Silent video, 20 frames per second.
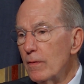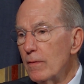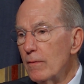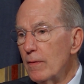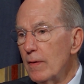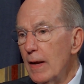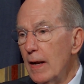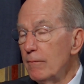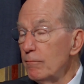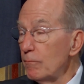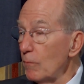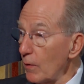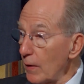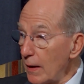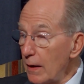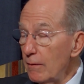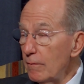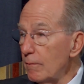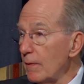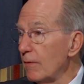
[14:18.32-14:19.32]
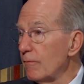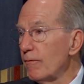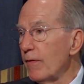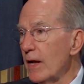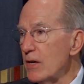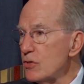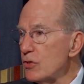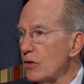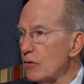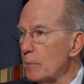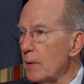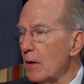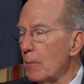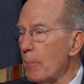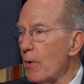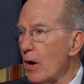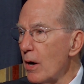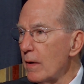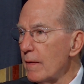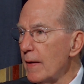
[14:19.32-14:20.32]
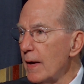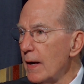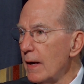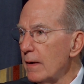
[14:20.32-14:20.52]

inflation has been a part of that.